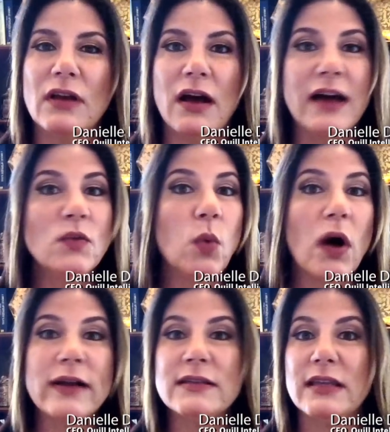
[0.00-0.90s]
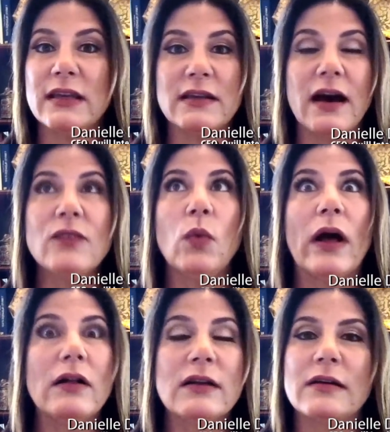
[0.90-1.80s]
unwanted,
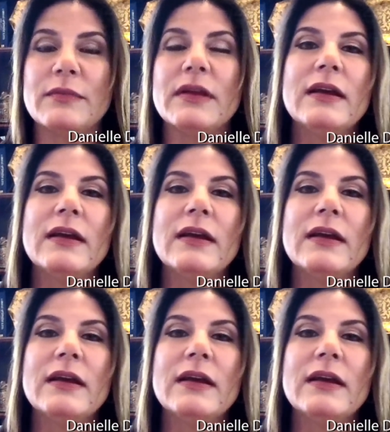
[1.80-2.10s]
unwelcome